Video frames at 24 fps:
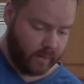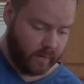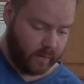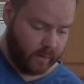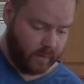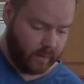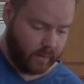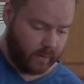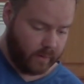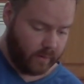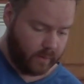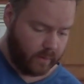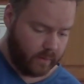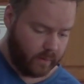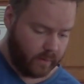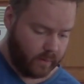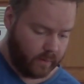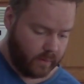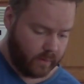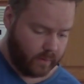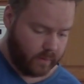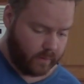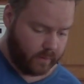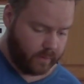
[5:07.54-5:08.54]

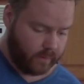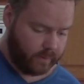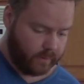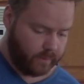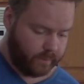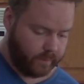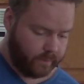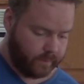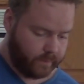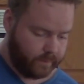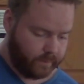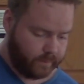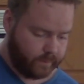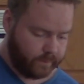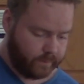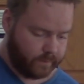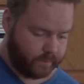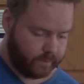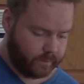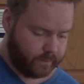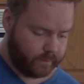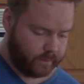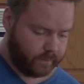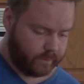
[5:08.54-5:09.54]

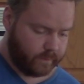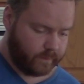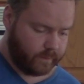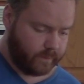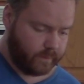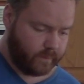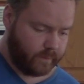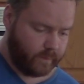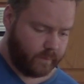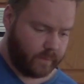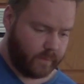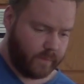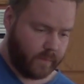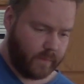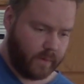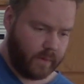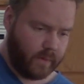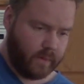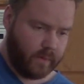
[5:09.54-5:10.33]
Nobody speaks.